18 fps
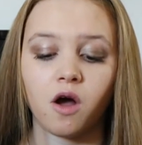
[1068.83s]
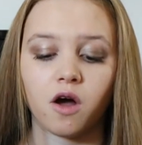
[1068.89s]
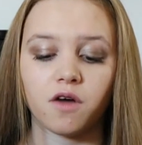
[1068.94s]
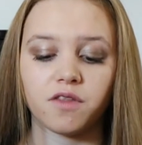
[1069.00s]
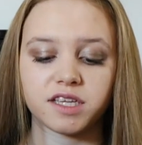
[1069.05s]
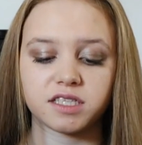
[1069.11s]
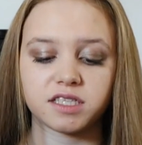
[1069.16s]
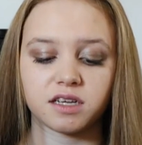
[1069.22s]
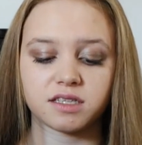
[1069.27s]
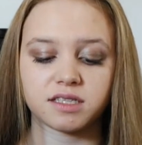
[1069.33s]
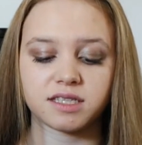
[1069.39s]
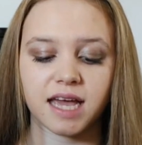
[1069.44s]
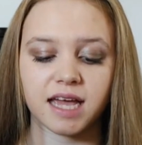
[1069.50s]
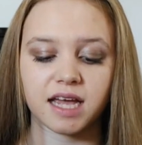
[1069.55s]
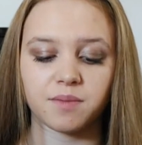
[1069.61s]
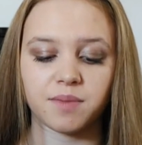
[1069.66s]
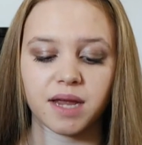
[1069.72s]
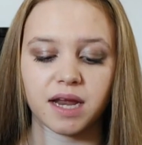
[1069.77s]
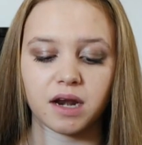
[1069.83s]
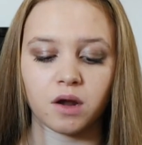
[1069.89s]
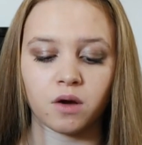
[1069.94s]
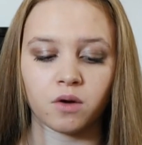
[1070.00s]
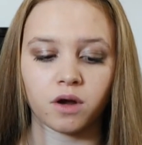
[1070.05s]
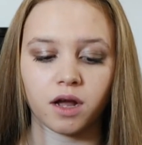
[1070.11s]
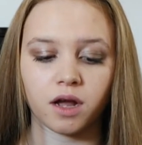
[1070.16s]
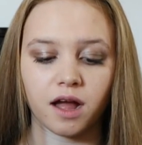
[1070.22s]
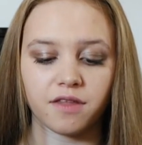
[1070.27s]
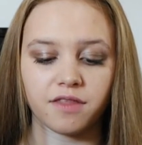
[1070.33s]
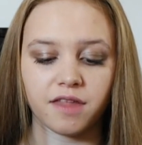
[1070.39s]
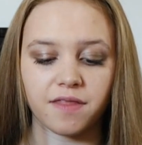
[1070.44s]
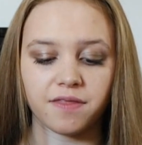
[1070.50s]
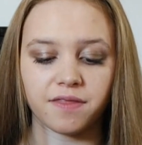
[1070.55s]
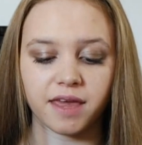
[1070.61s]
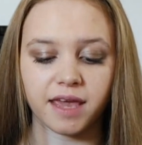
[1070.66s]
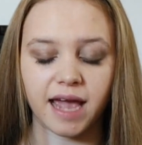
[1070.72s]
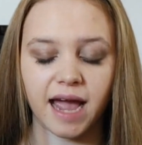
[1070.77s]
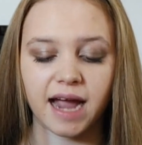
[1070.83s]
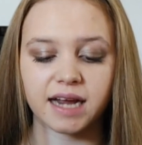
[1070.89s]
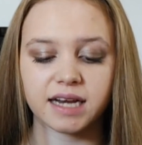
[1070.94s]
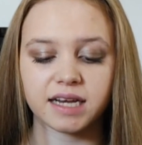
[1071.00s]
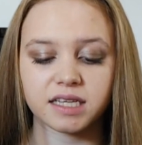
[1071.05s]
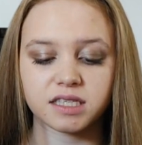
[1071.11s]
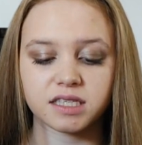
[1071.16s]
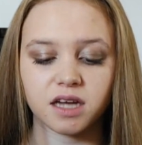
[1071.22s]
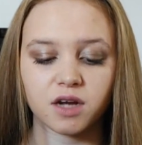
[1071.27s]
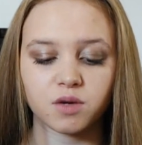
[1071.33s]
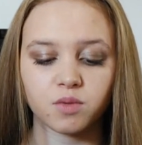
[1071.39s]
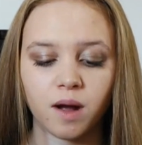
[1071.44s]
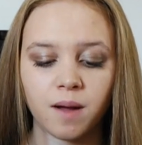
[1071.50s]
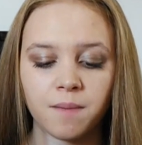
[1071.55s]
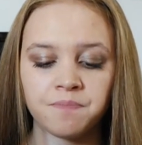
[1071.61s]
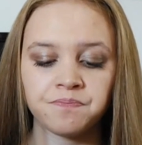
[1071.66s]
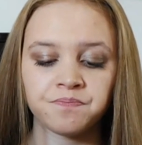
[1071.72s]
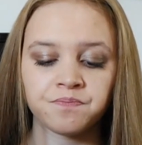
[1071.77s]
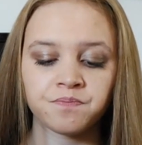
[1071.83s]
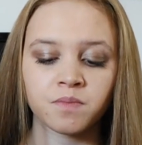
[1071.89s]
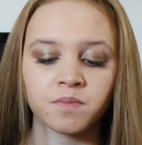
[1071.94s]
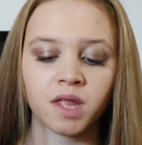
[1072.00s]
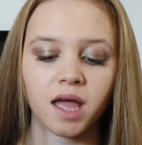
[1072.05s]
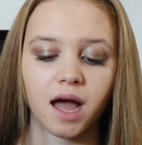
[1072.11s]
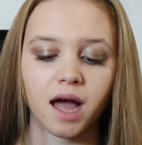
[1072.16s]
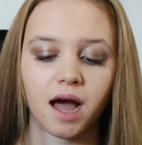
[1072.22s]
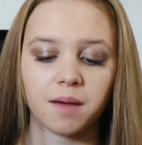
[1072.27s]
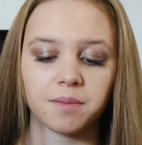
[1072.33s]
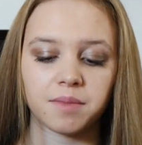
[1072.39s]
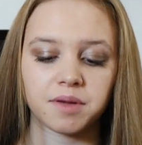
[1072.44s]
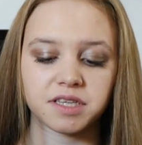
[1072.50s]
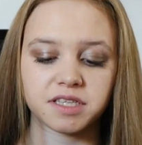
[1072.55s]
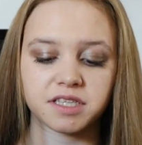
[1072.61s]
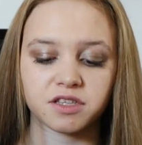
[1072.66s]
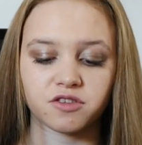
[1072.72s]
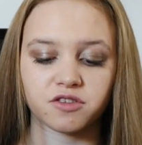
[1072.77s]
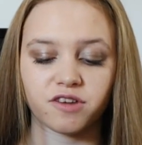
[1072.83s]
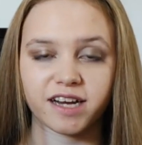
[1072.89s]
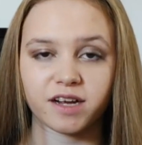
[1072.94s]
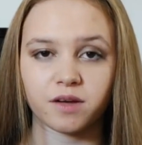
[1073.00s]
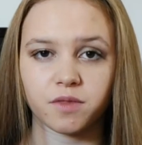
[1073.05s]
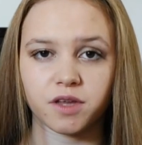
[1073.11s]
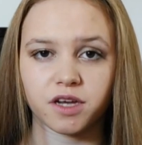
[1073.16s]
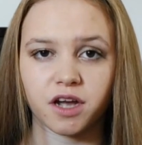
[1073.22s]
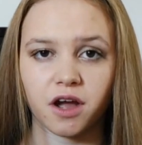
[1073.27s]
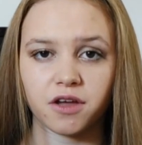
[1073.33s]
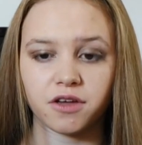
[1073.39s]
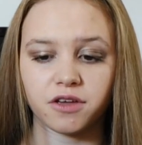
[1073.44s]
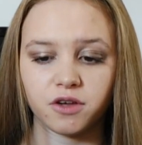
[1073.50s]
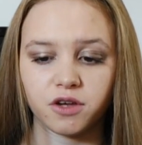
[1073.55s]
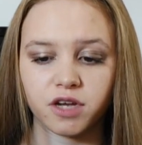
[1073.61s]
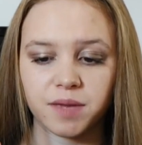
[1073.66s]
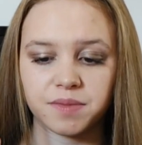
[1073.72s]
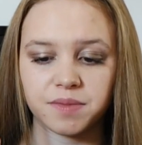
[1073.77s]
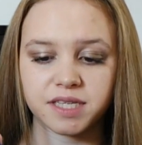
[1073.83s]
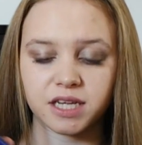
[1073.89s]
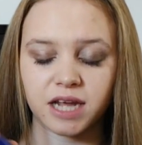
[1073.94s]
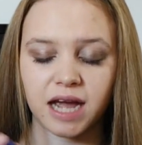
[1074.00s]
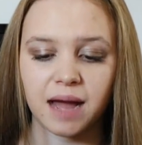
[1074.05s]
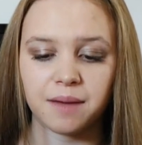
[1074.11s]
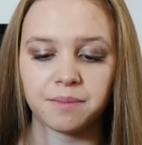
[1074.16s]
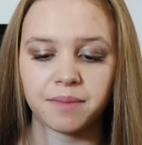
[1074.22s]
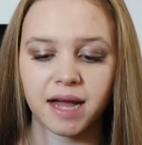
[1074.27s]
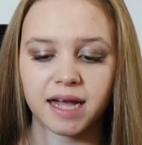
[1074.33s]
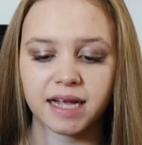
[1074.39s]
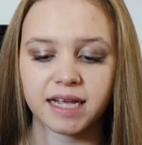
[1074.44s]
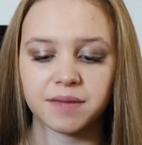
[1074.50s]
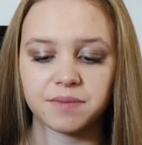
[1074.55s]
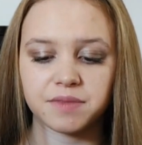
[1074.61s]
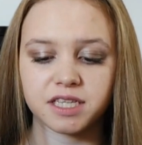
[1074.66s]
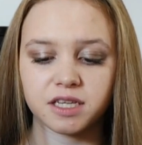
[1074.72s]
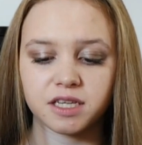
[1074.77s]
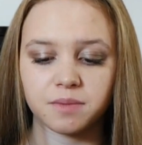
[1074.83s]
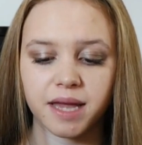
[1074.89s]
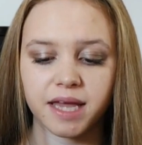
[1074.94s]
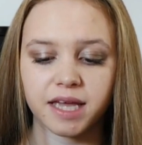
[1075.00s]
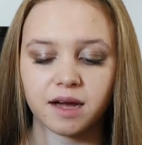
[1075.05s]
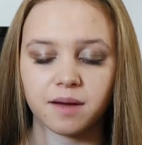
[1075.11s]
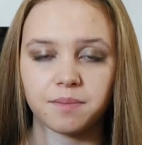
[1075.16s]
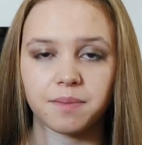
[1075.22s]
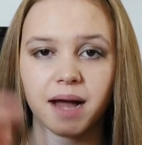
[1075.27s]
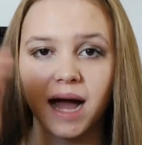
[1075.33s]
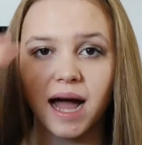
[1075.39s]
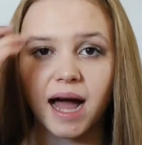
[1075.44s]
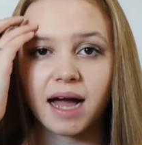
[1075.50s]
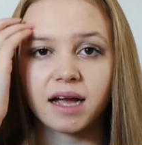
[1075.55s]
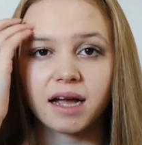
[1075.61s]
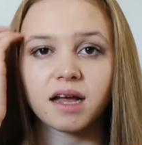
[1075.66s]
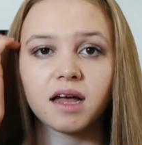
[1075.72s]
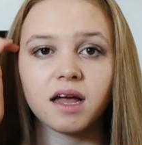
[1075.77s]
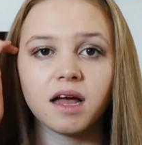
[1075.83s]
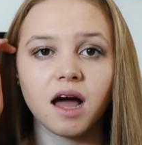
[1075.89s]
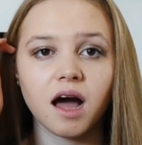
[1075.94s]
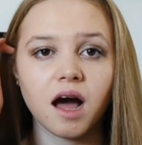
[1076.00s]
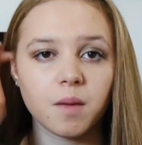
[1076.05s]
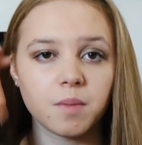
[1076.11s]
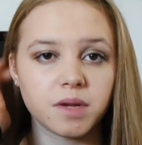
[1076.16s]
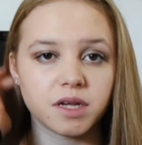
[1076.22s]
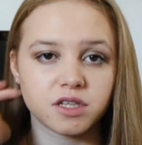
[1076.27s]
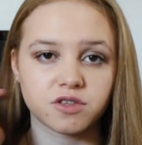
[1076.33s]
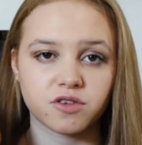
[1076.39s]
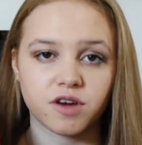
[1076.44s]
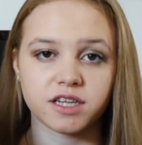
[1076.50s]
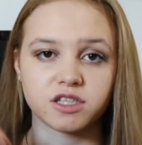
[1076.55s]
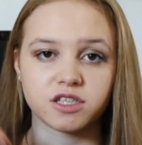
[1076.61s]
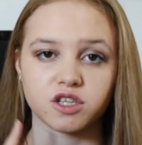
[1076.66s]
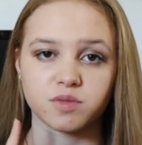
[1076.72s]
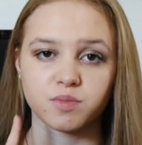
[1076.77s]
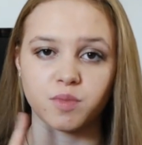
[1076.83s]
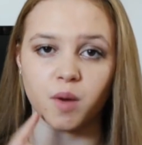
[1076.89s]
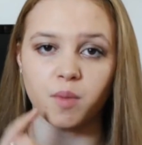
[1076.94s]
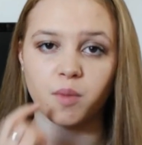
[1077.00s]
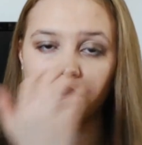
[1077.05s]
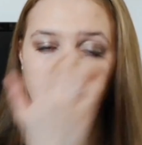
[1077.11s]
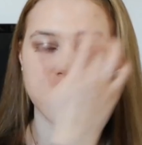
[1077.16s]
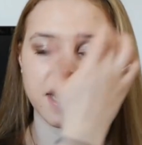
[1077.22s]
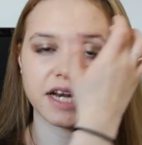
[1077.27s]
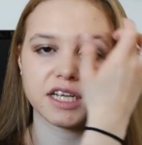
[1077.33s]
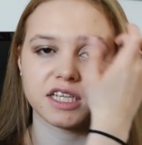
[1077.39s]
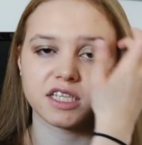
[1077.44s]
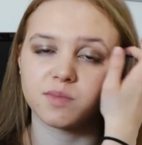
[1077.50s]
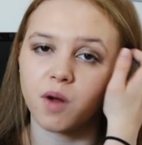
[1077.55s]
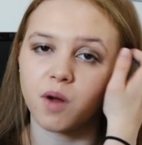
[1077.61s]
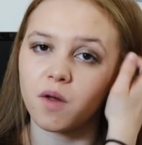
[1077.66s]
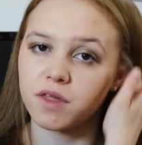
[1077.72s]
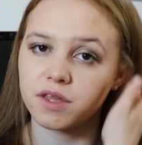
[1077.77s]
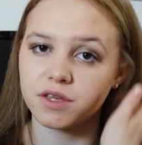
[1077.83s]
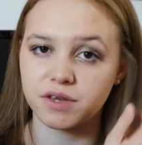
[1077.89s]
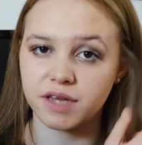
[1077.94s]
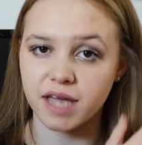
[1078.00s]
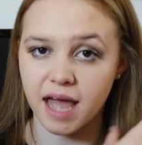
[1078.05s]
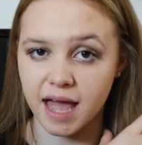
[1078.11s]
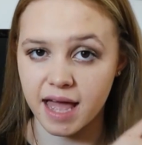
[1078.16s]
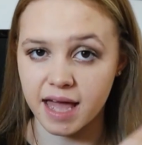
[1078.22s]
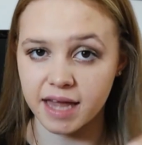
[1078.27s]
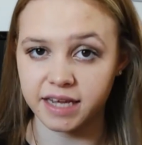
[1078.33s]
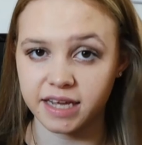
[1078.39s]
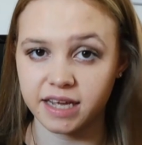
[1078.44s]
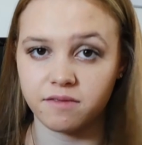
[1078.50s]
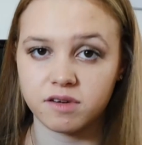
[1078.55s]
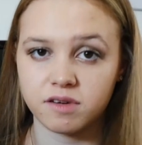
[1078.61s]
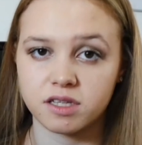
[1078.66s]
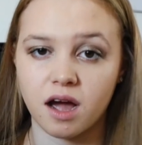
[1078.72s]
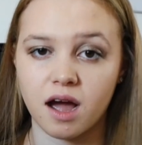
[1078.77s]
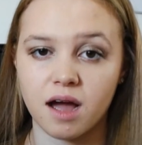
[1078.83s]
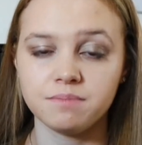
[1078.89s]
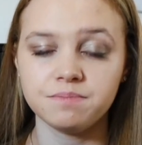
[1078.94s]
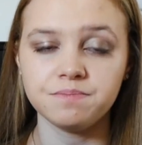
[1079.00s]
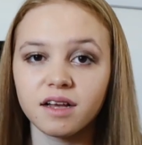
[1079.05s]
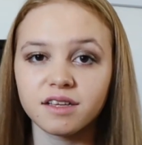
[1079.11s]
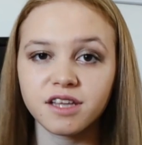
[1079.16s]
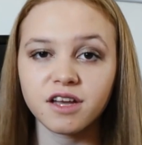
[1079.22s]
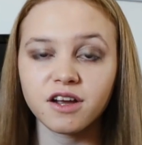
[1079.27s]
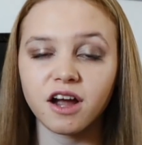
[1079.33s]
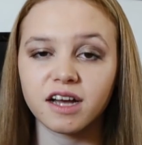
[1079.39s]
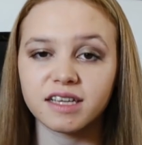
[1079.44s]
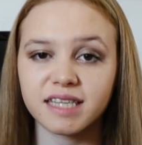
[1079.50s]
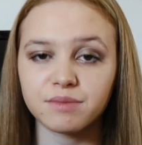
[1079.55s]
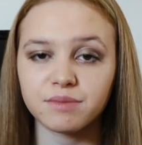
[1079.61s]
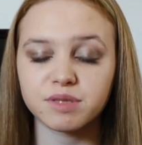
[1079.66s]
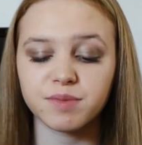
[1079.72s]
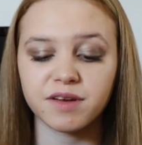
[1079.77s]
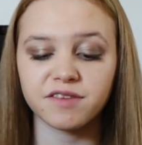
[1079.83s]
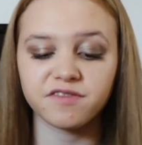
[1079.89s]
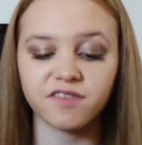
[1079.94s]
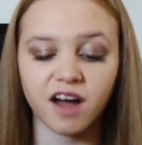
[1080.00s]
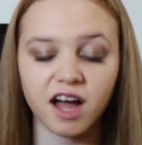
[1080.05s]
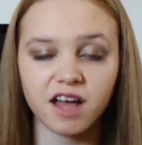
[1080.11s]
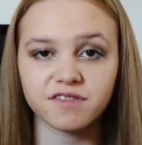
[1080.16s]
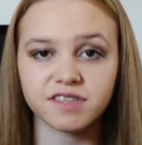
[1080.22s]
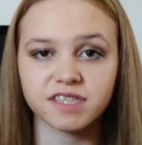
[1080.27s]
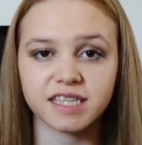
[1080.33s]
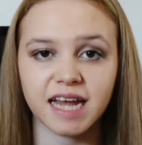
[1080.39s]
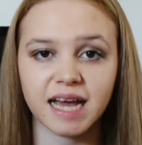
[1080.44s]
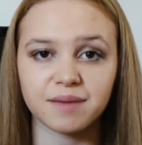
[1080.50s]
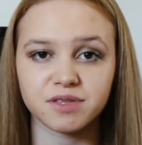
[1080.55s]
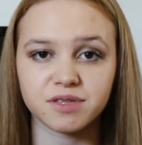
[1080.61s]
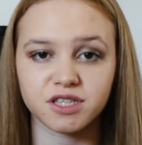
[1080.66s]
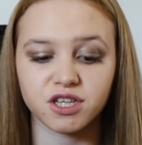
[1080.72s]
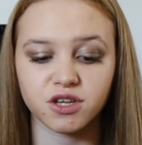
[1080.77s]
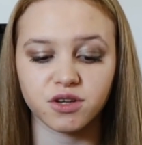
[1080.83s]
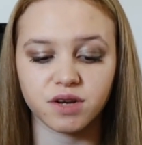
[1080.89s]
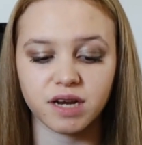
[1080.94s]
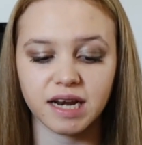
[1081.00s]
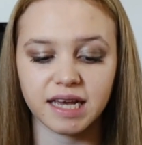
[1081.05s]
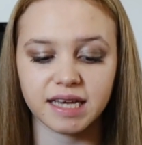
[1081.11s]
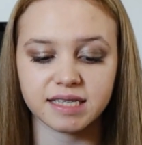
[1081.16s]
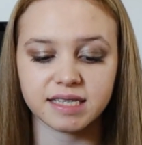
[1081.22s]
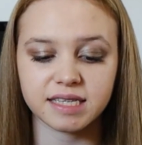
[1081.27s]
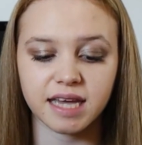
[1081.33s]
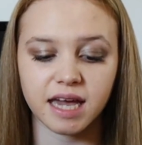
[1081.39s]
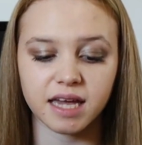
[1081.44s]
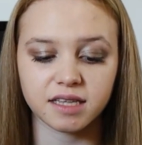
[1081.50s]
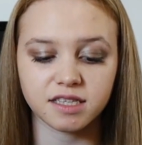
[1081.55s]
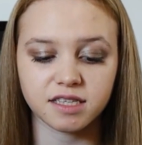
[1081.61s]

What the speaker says: This does take a bit longer than the Acneside one, but this is great on the go. You can keep this in your handbag, keep this in your makeup bag, and it's great to just pop on any spot that you get at any given time. So guys, that's my 5 steps to clear skin.